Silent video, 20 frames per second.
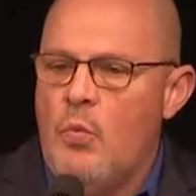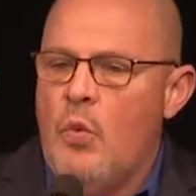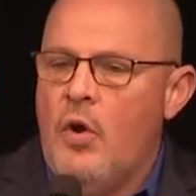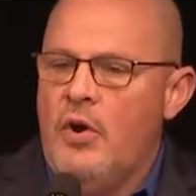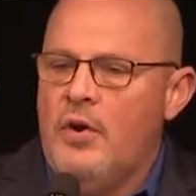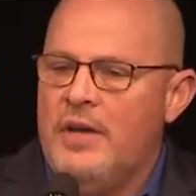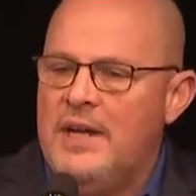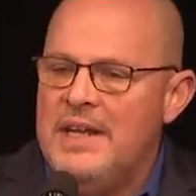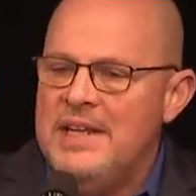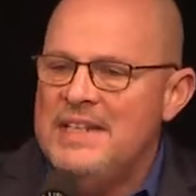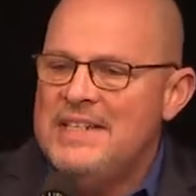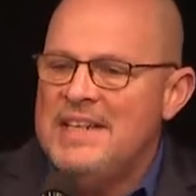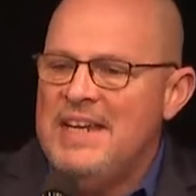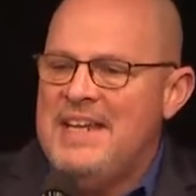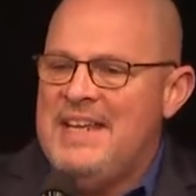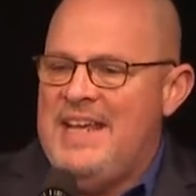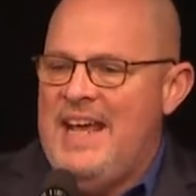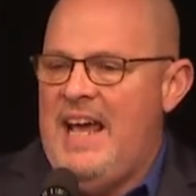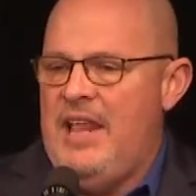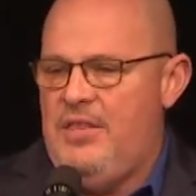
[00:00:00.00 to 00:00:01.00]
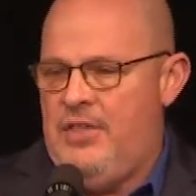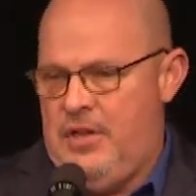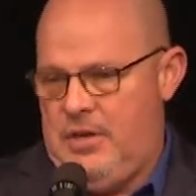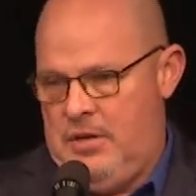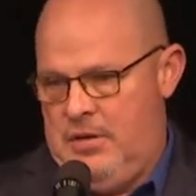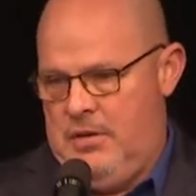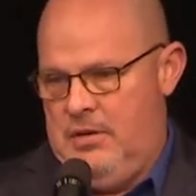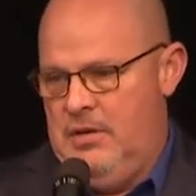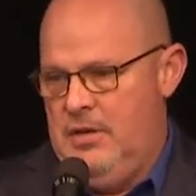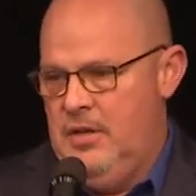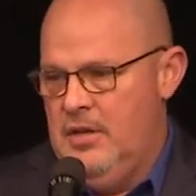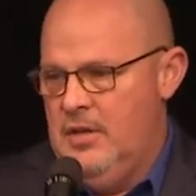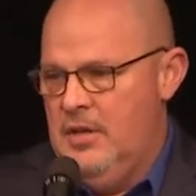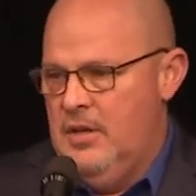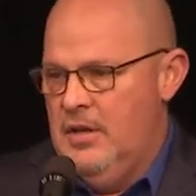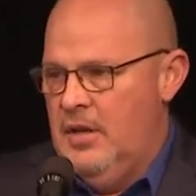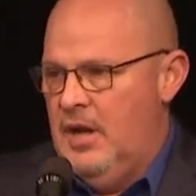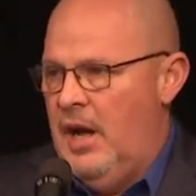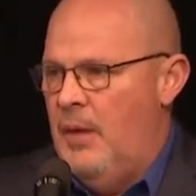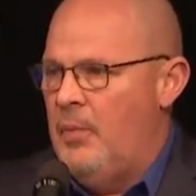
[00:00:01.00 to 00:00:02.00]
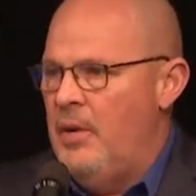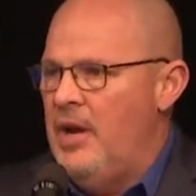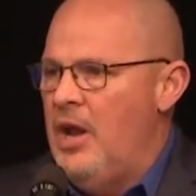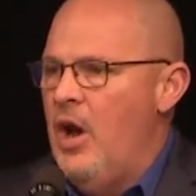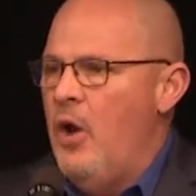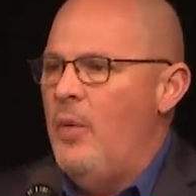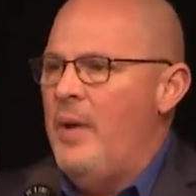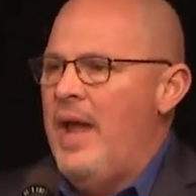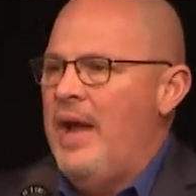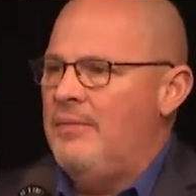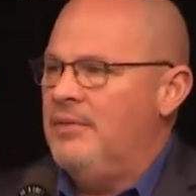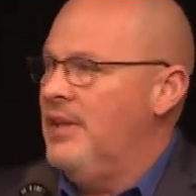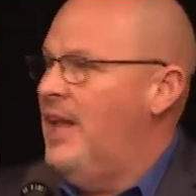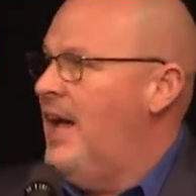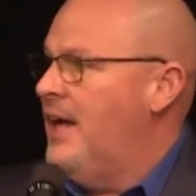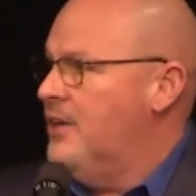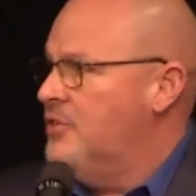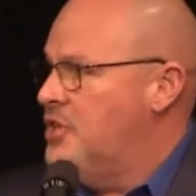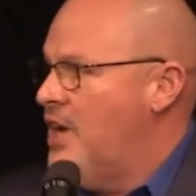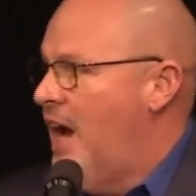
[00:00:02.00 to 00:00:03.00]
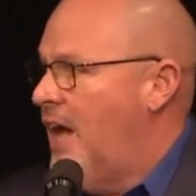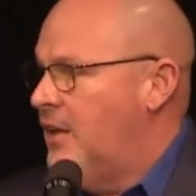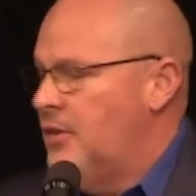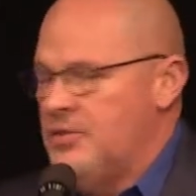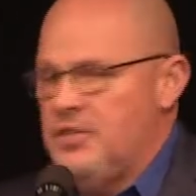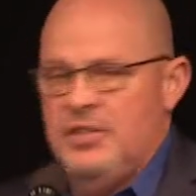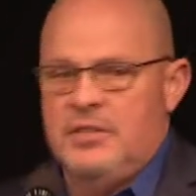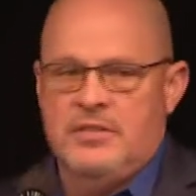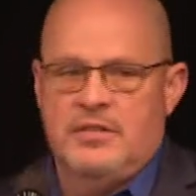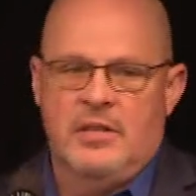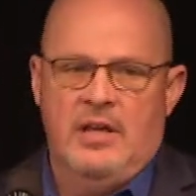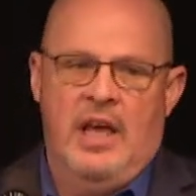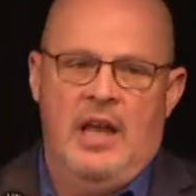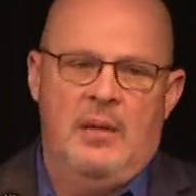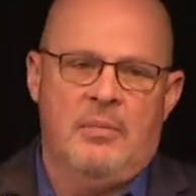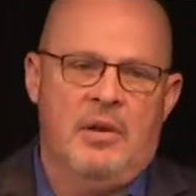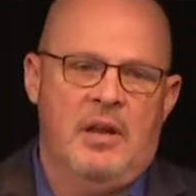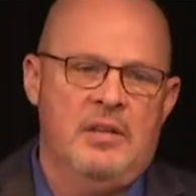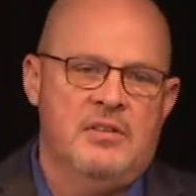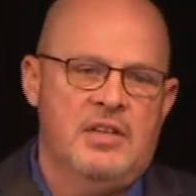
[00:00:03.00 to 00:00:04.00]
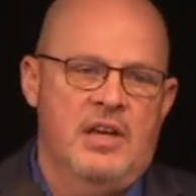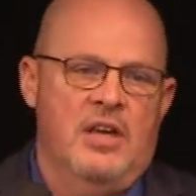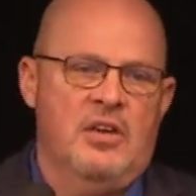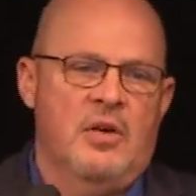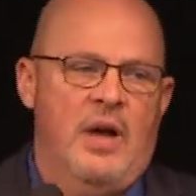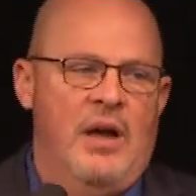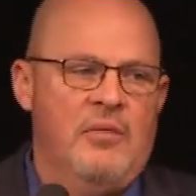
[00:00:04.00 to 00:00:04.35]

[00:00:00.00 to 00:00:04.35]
working together. And we know we have a lot of challenges. And I'm going to tell you,